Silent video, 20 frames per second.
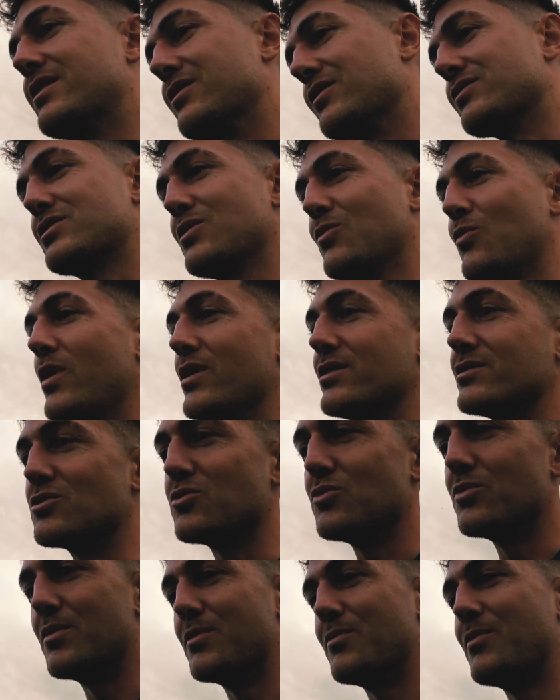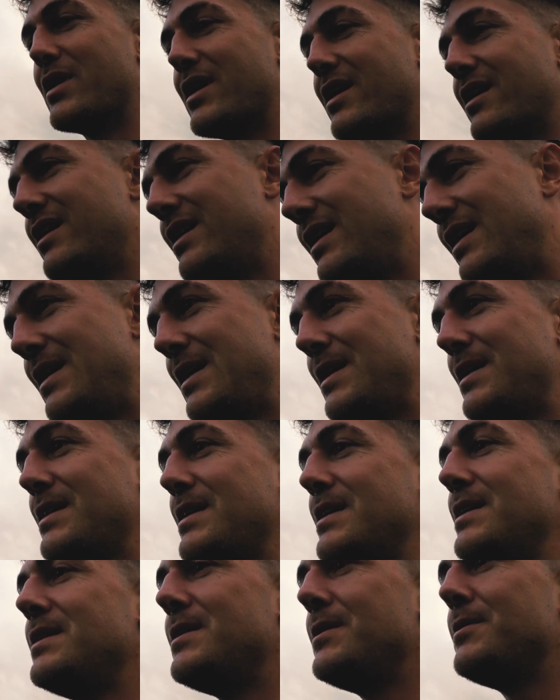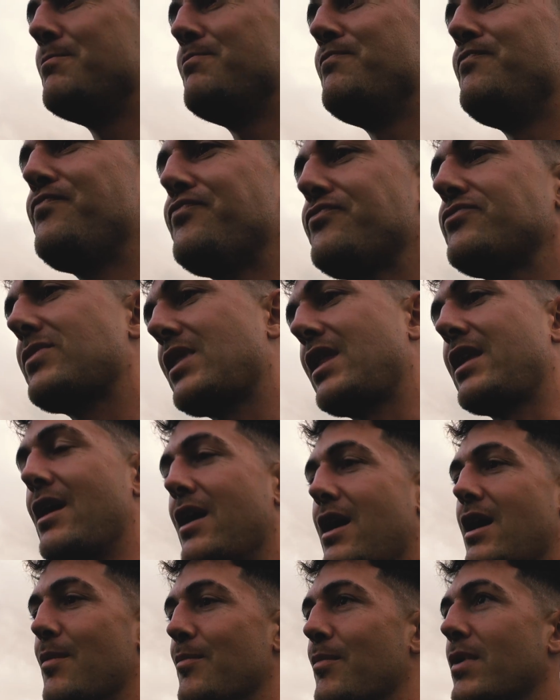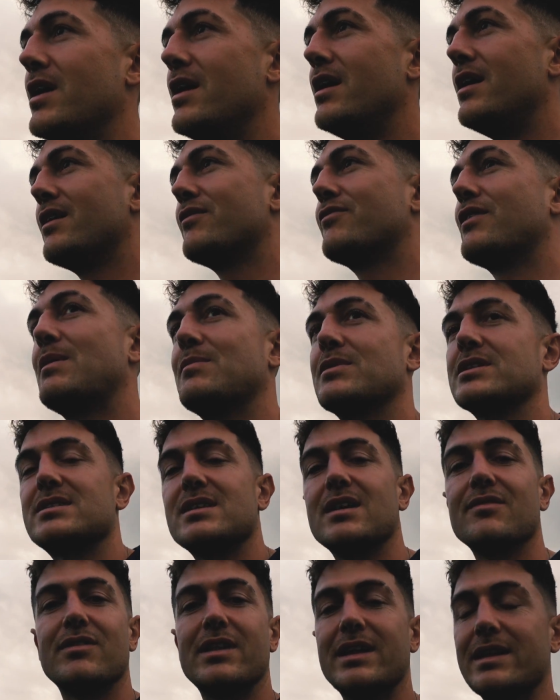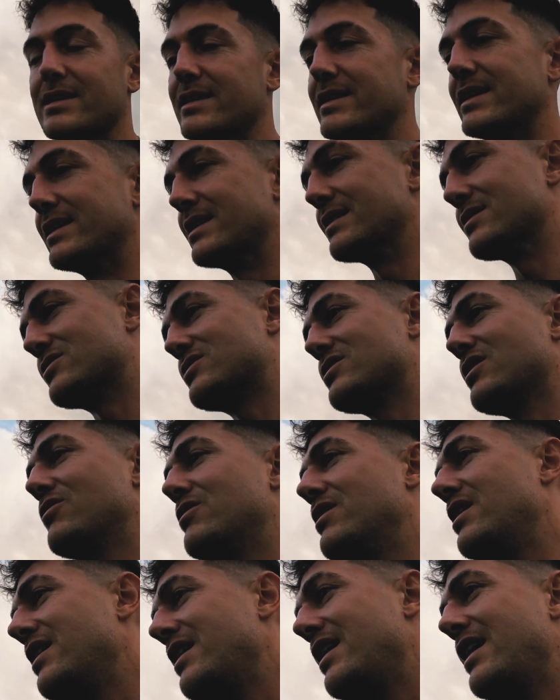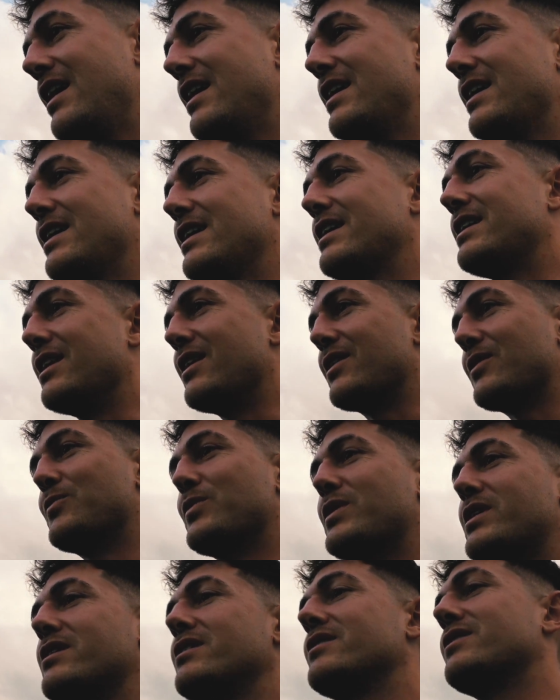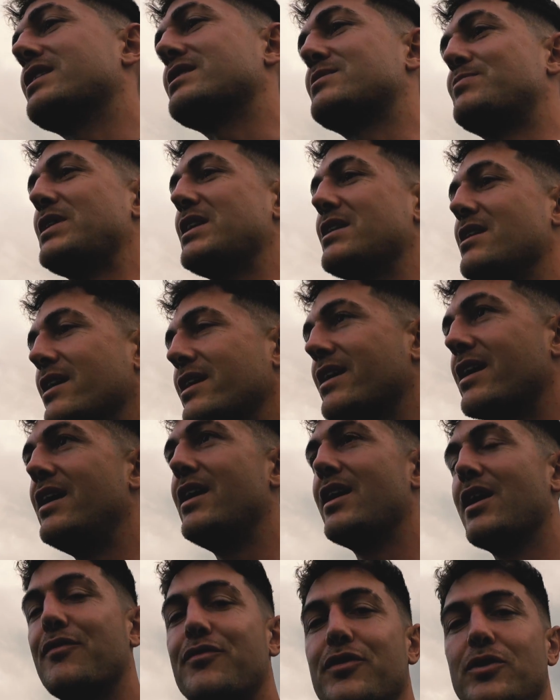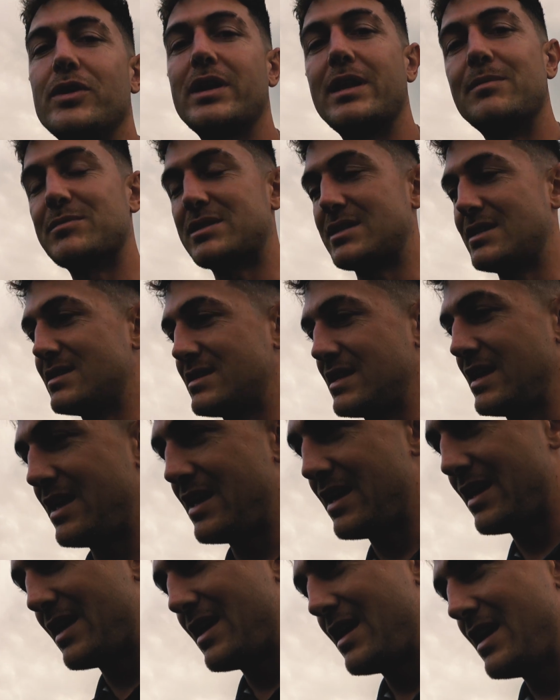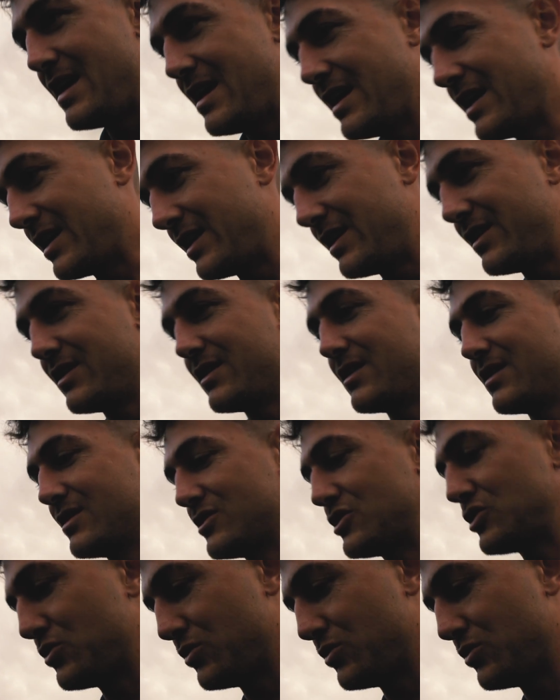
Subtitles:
got to one tournament where found myself like leading. So like there's been like a few glimpses, and in the